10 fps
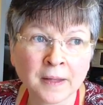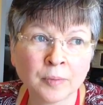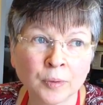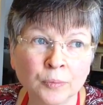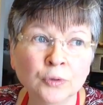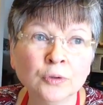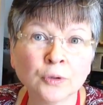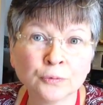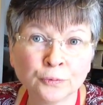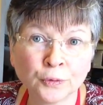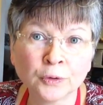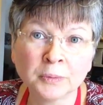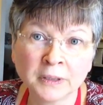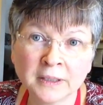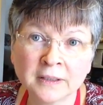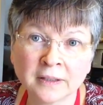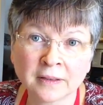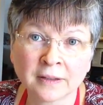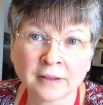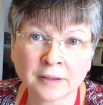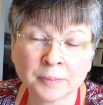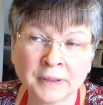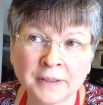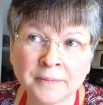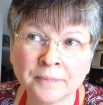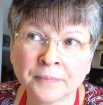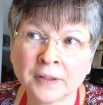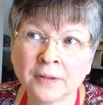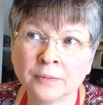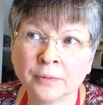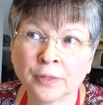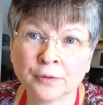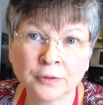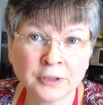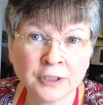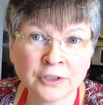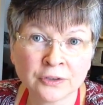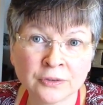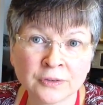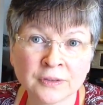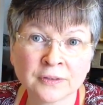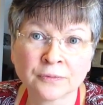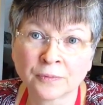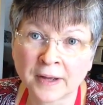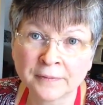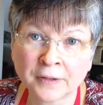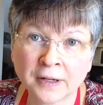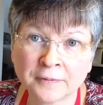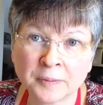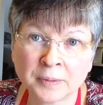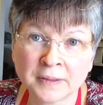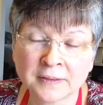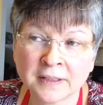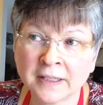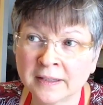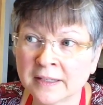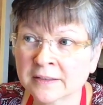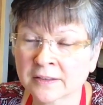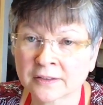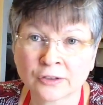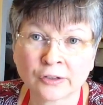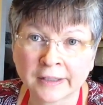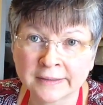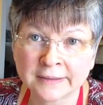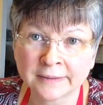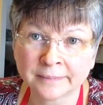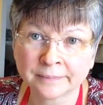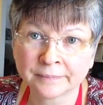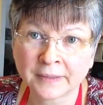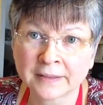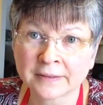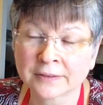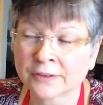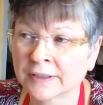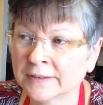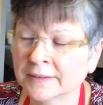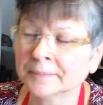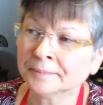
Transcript: But when you go full malignant therapy with 13 juices and 5 coffee breaks a day, that's just crazy. That's just crazy.